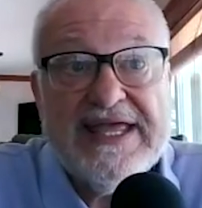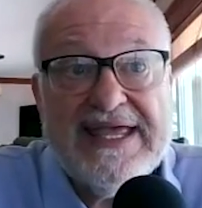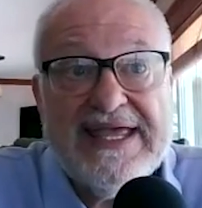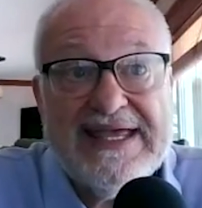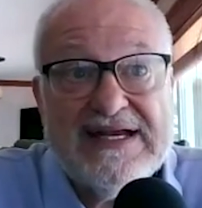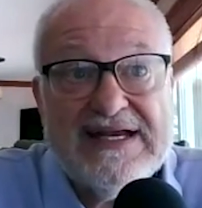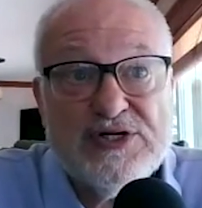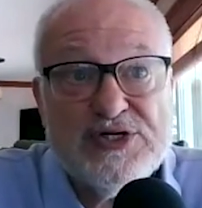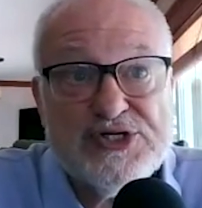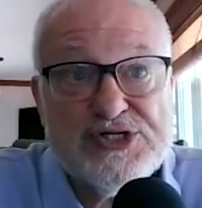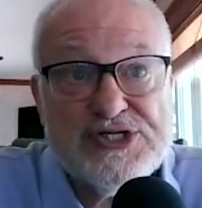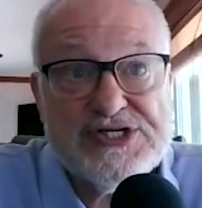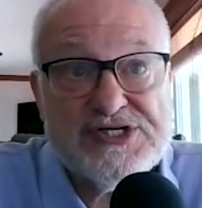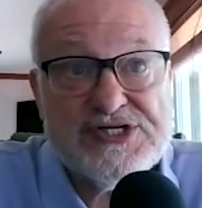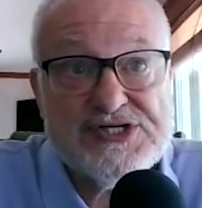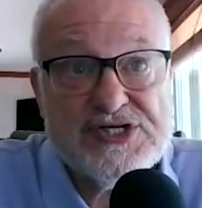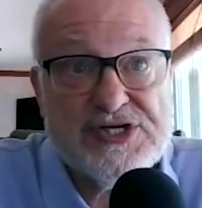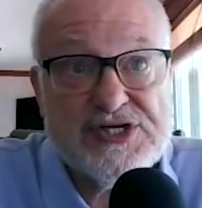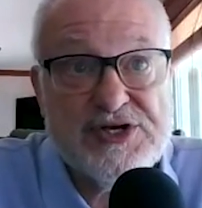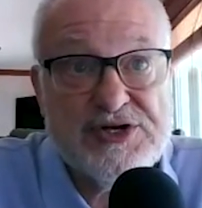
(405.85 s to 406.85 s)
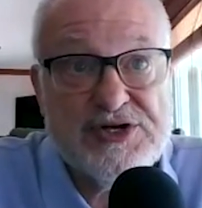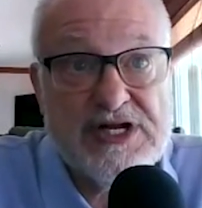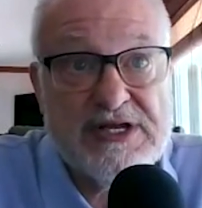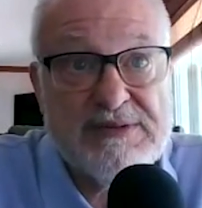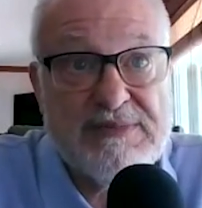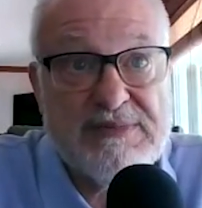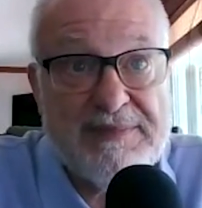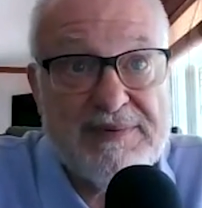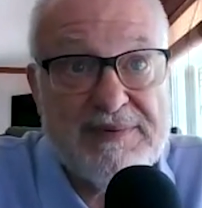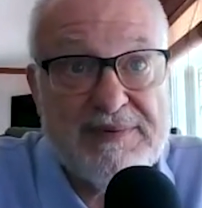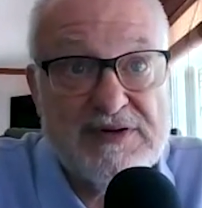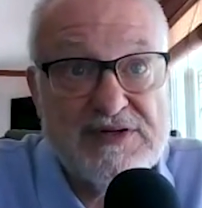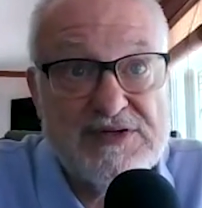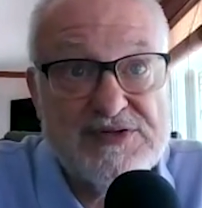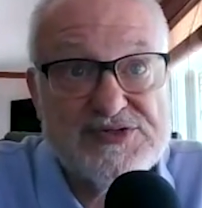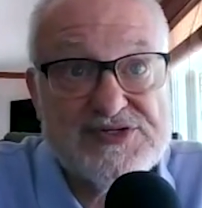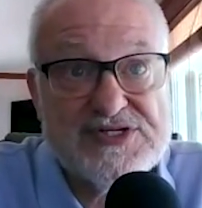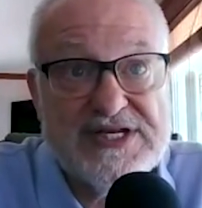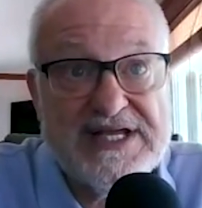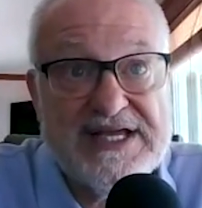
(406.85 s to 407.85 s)
energy security by
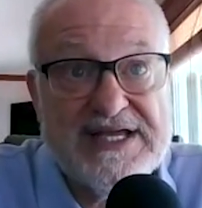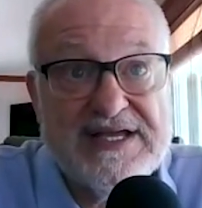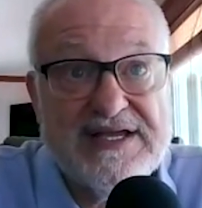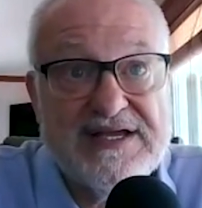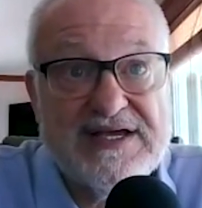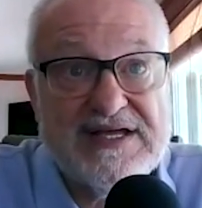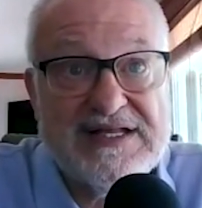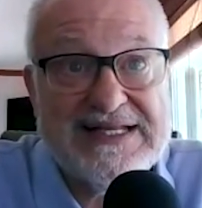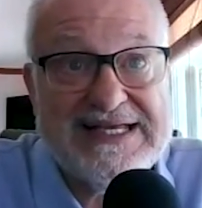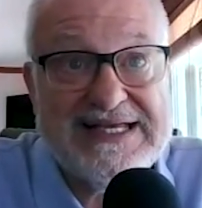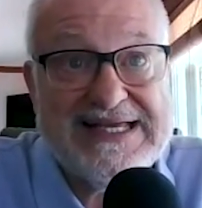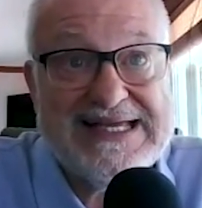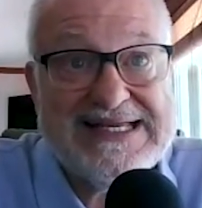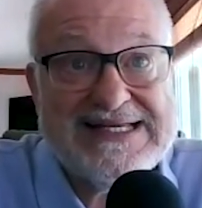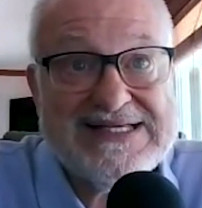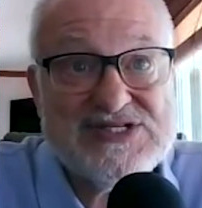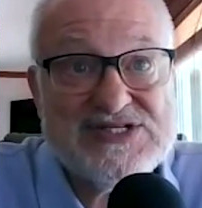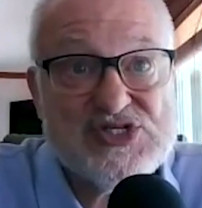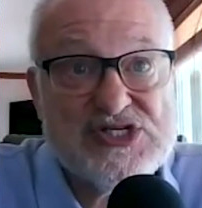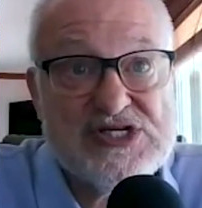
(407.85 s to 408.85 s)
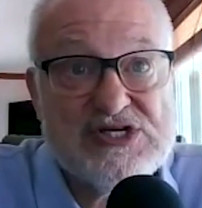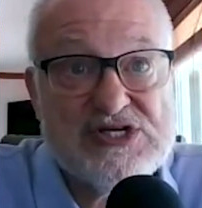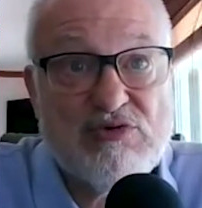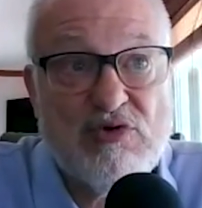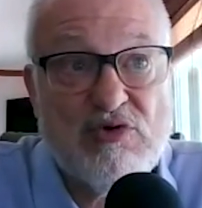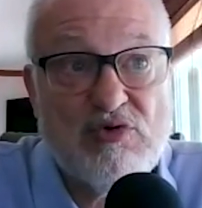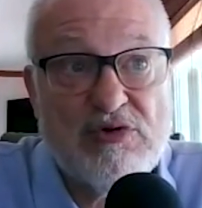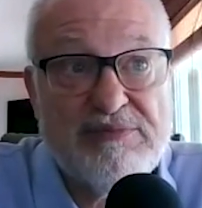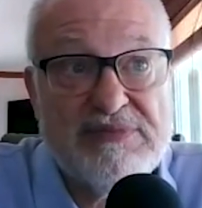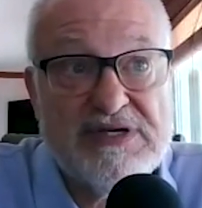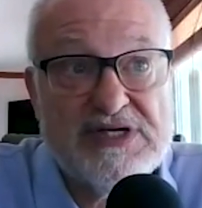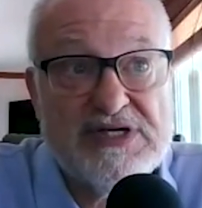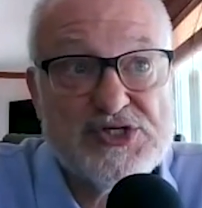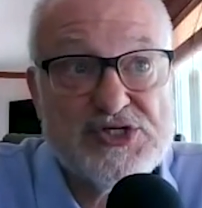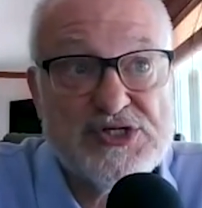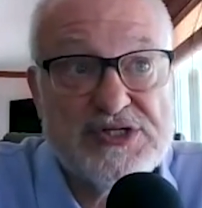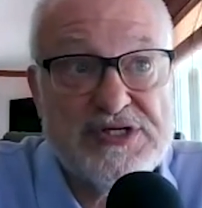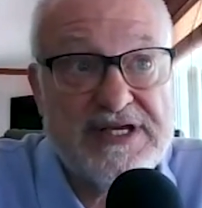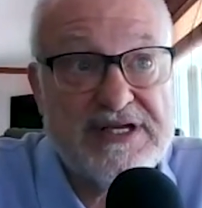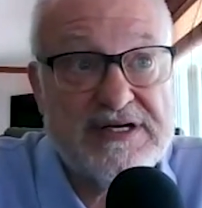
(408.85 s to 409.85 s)
producing clean,
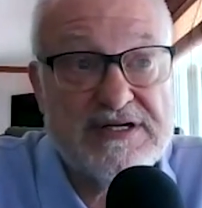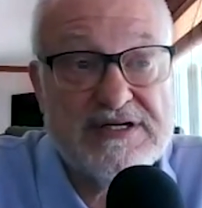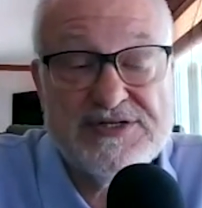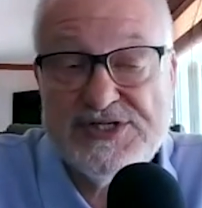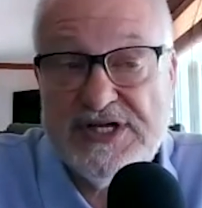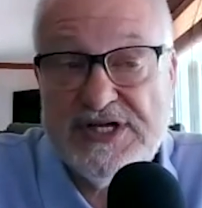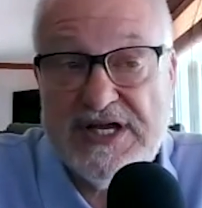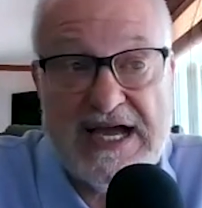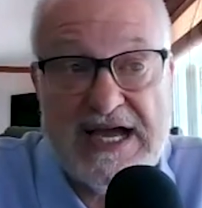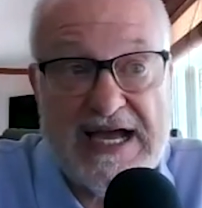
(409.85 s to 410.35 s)
zero-emission energy.